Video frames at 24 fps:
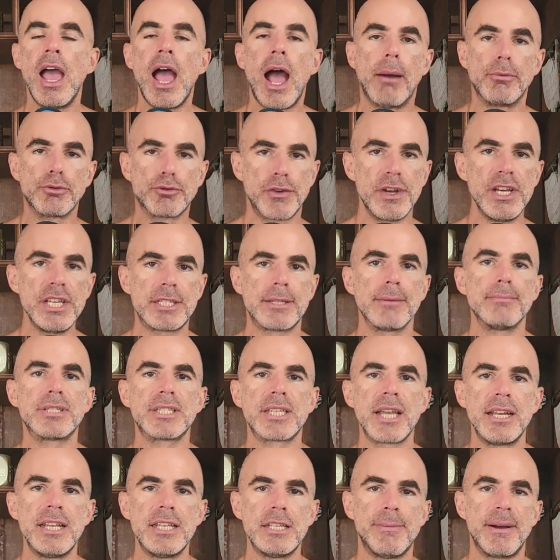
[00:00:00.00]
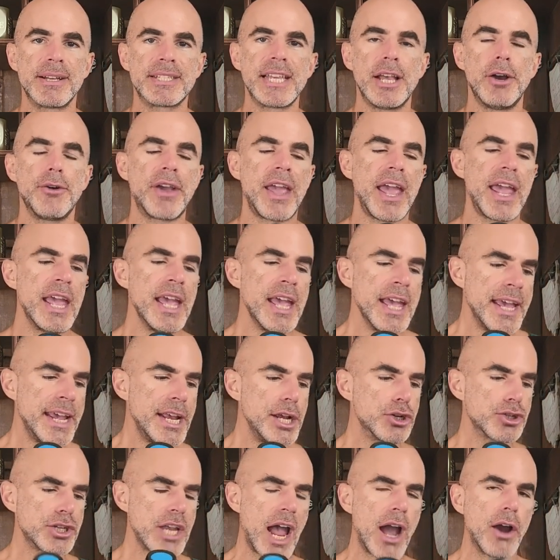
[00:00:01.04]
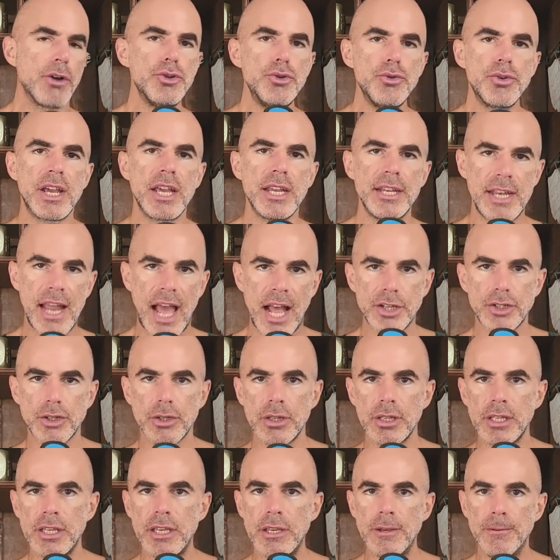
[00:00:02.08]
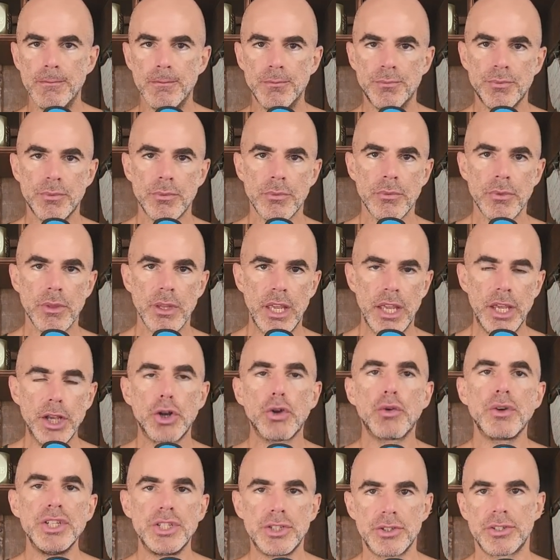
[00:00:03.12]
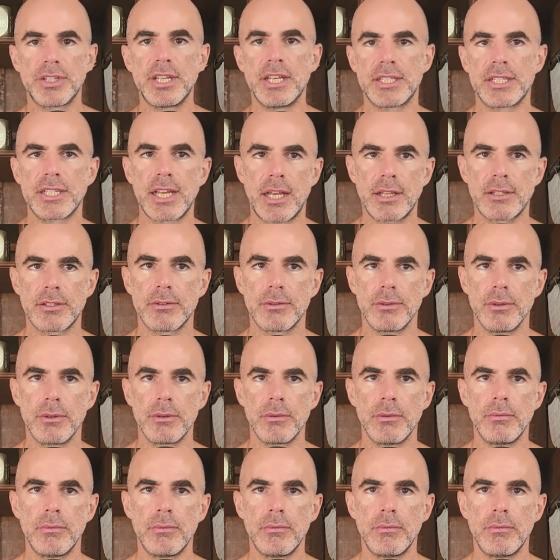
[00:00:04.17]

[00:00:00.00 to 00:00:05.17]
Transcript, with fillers: I was reading some studies about, say, okay, here's how you can naturally increase your testosterone.